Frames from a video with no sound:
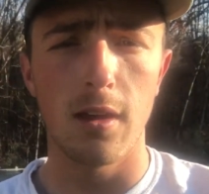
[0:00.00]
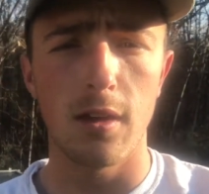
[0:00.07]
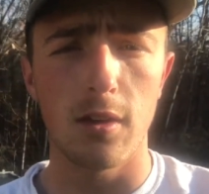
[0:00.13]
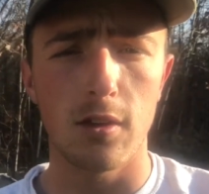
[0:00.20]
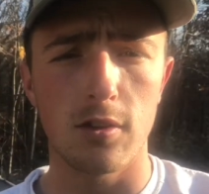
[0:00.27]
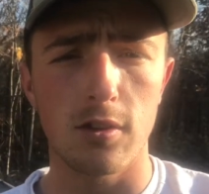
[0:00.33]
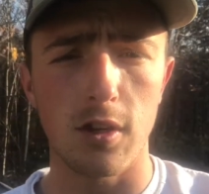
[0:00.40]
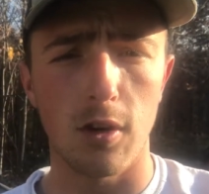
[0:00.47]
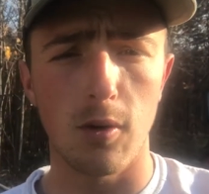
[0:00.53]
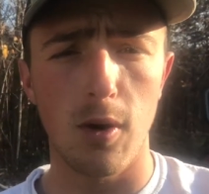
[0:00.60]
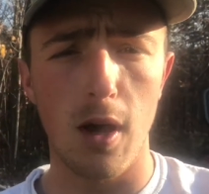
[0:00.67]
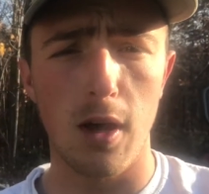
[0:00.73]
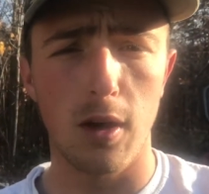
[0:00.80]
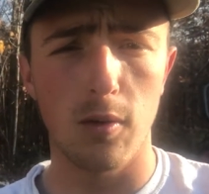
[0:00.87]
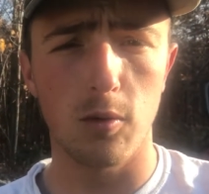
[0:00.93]
So
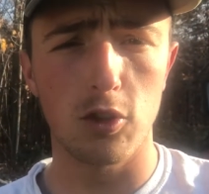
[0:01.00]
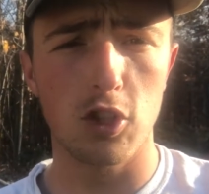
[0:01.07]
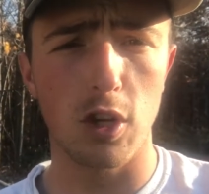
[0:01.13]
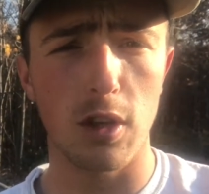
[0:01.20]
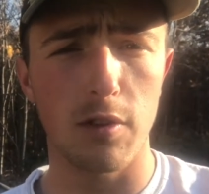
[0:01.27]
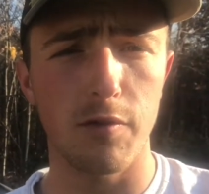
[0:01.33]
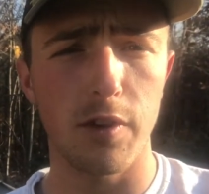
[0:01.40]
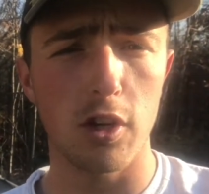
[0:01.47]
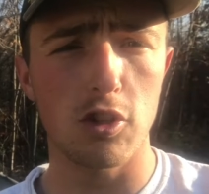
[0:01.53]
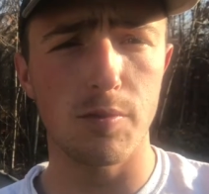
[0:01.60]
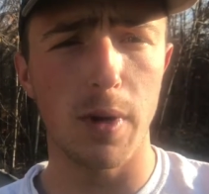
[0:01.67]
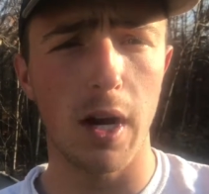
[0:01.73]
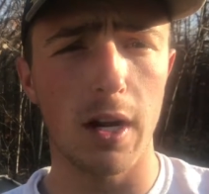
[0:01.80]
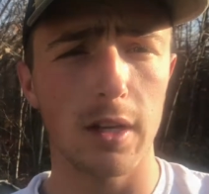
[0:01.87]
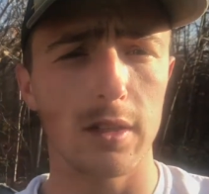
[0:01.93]
we'll show you the finished
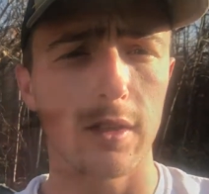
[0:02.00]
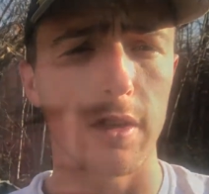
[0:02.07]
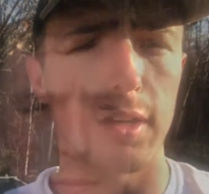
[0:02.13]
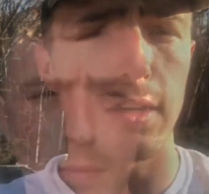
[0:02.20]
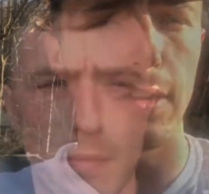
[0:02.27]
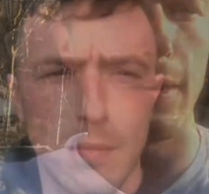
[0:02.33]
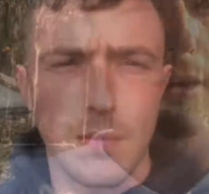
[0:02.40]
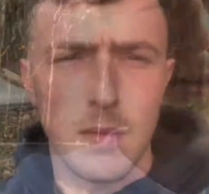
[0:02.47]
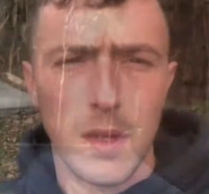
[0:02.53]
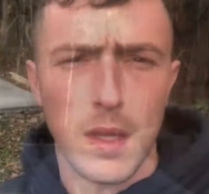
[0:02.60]
product later.